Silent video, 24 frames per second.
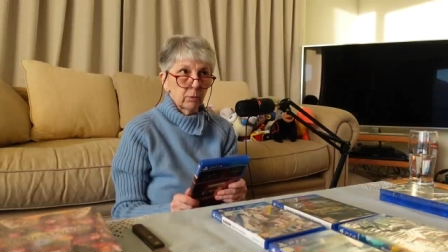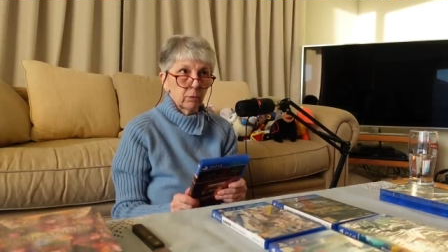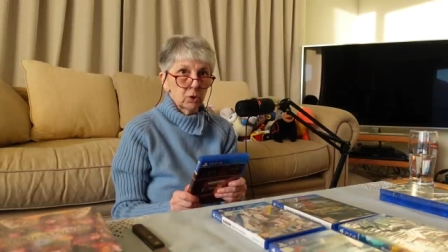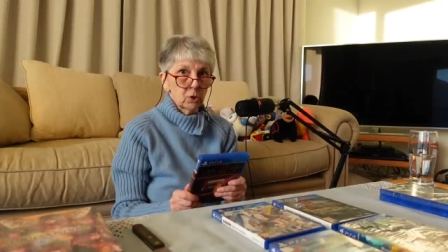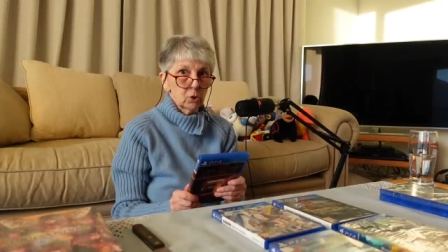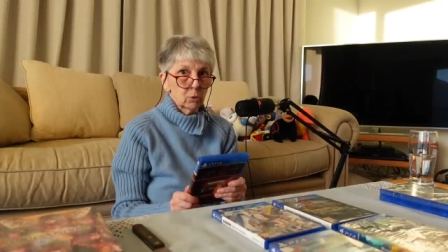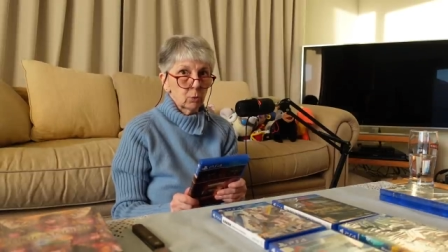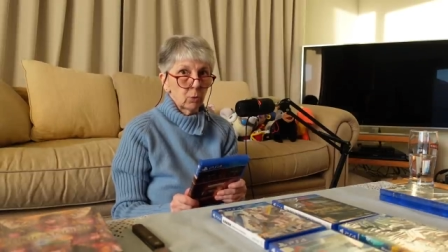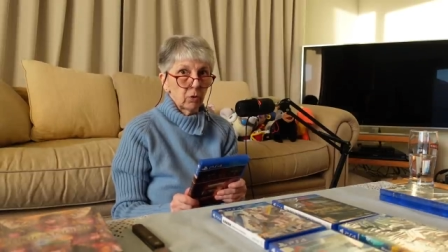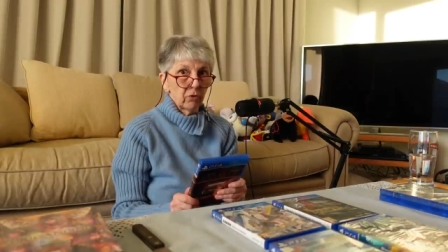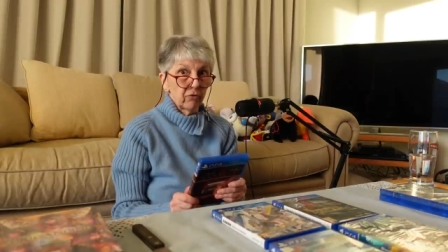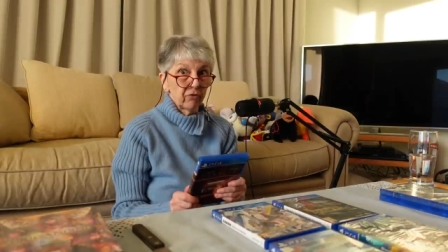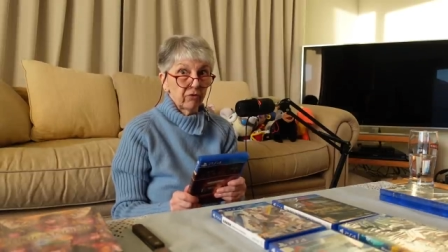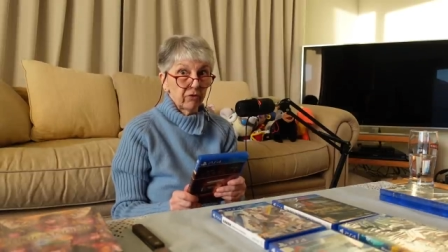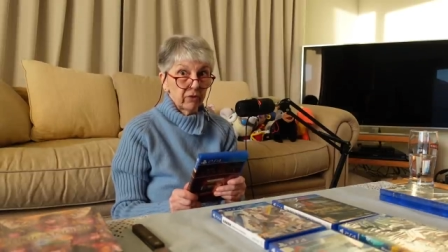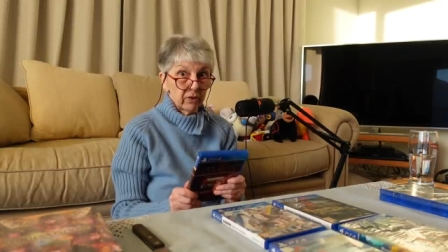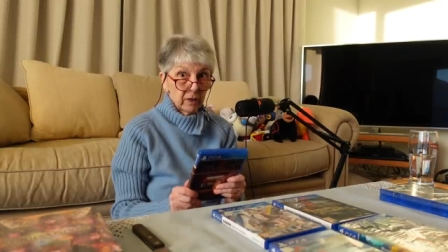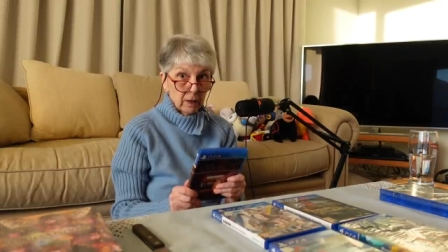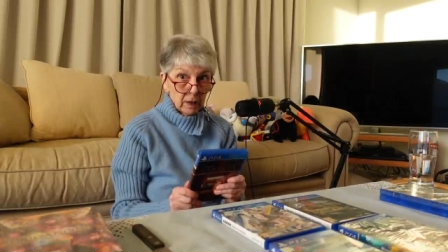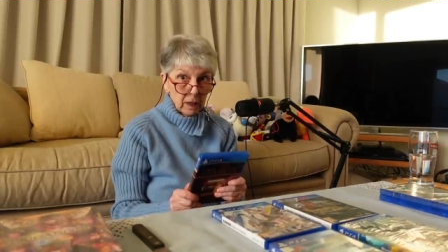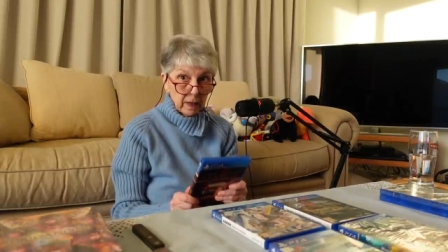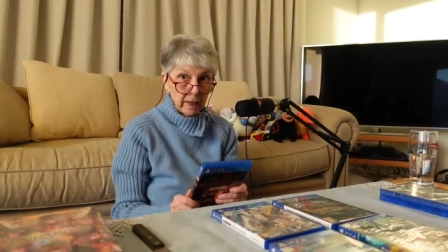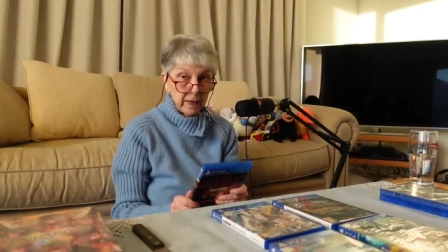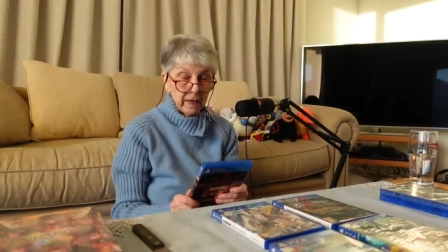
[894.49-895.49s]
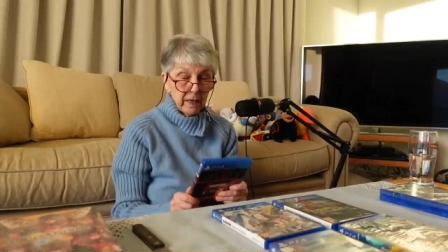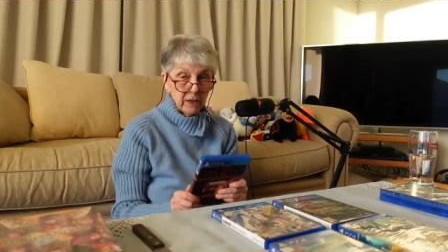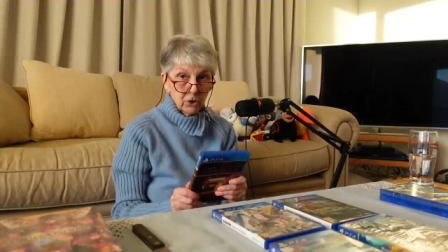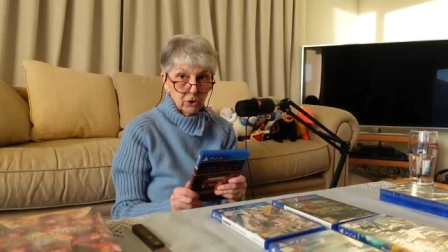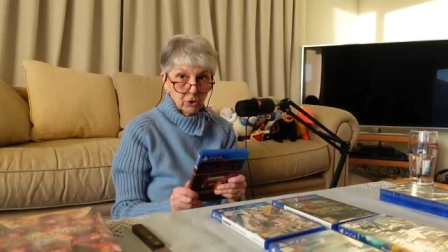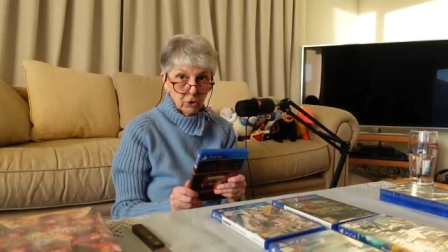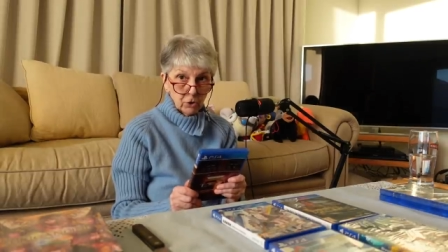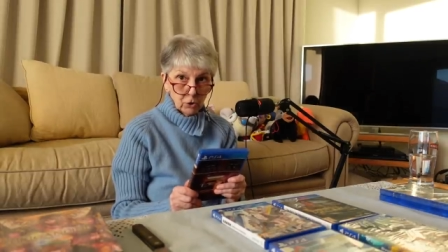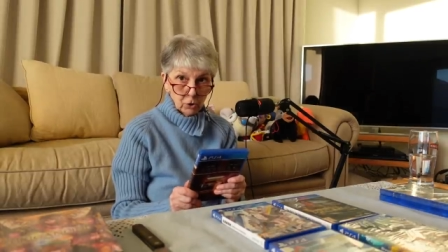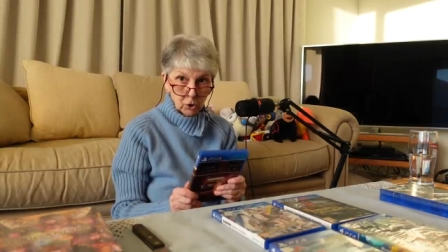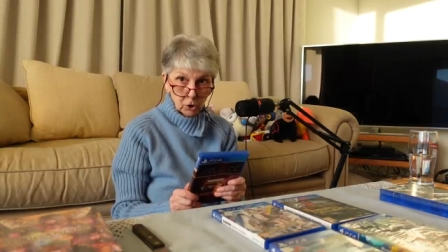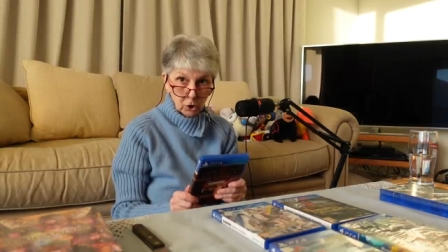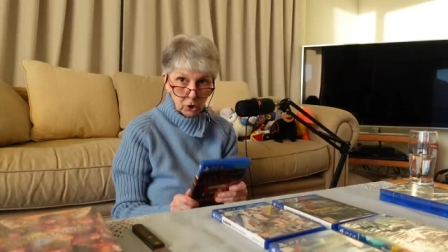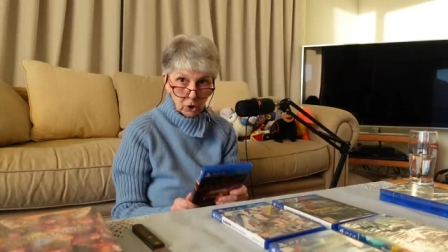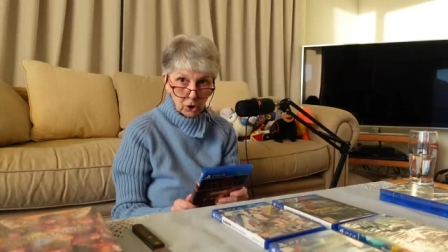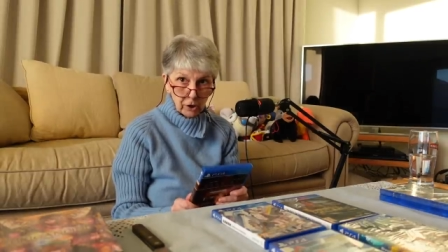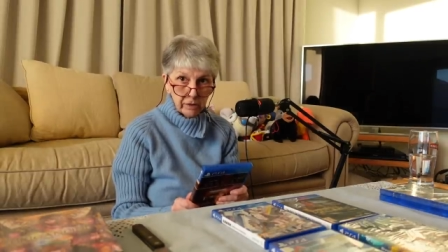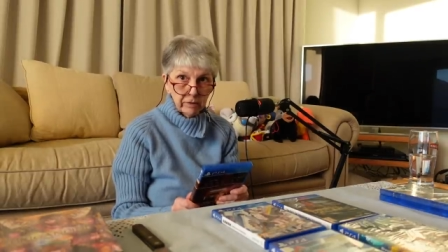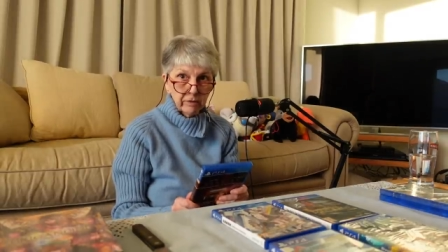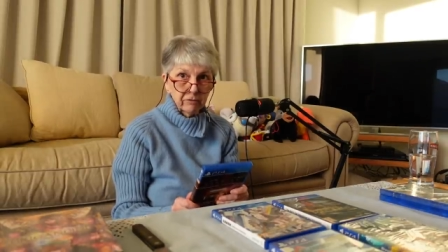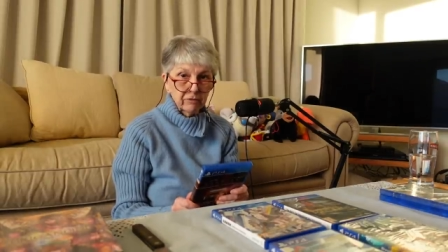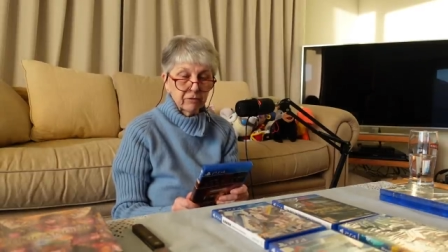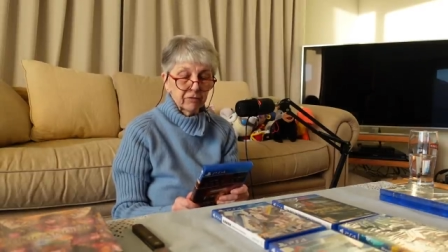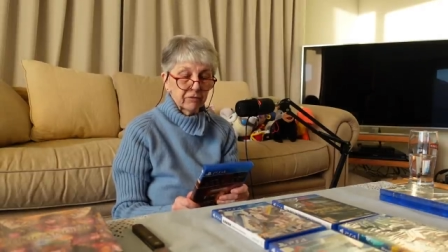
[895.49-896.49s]
which was The Late
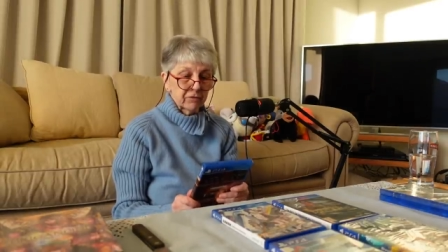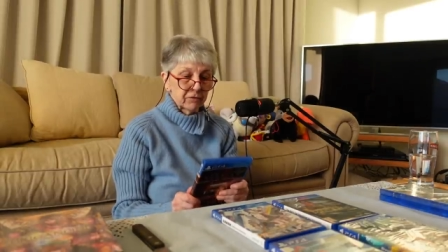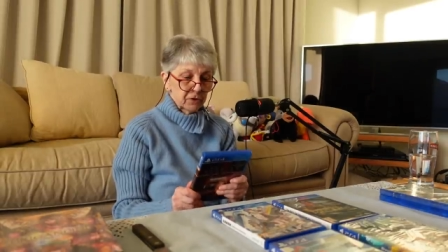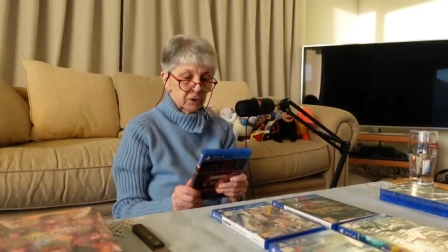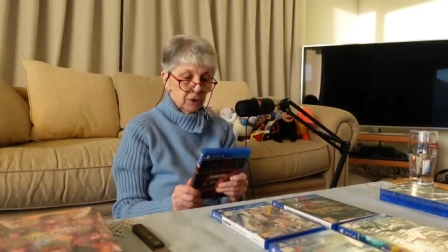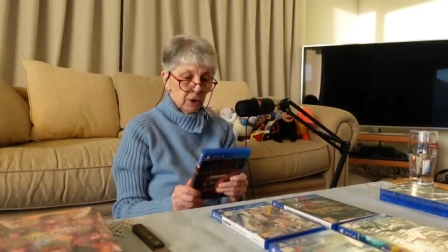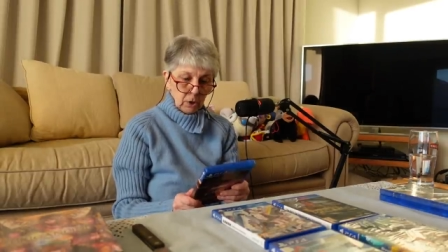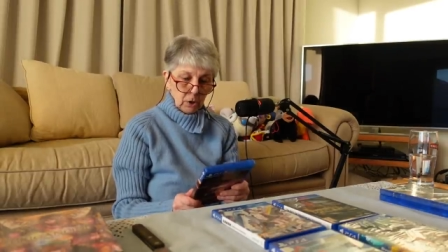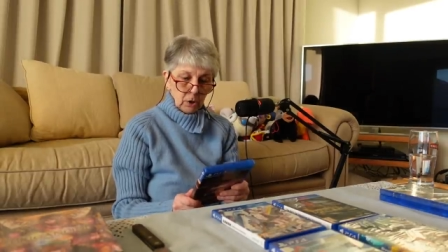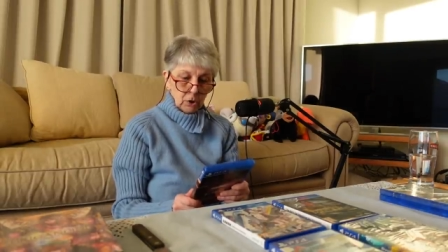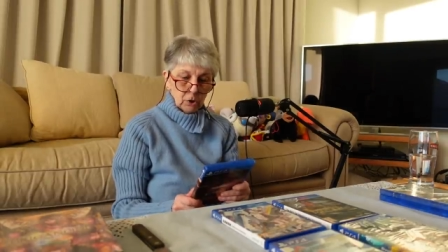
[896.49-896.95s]
Shift,